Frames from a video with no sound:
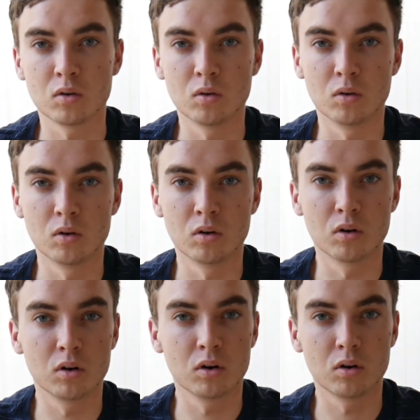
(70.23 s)

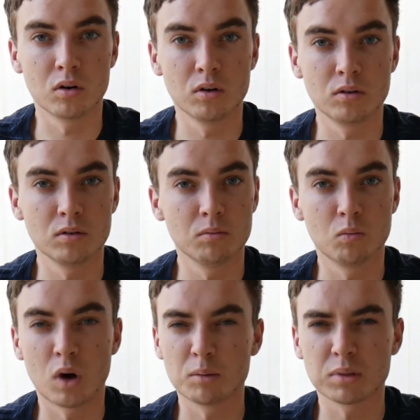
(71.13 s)
or
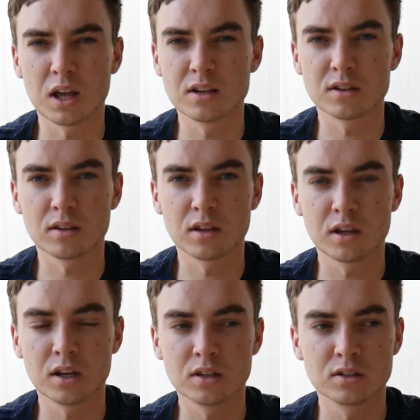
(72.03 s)
One Place, I think
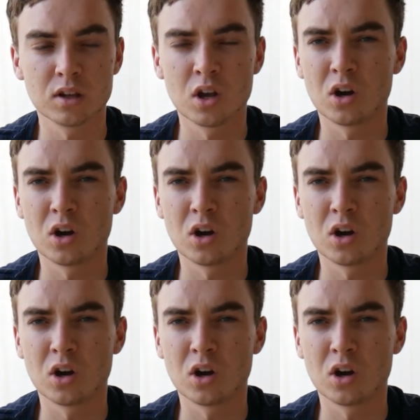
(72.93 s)
it is.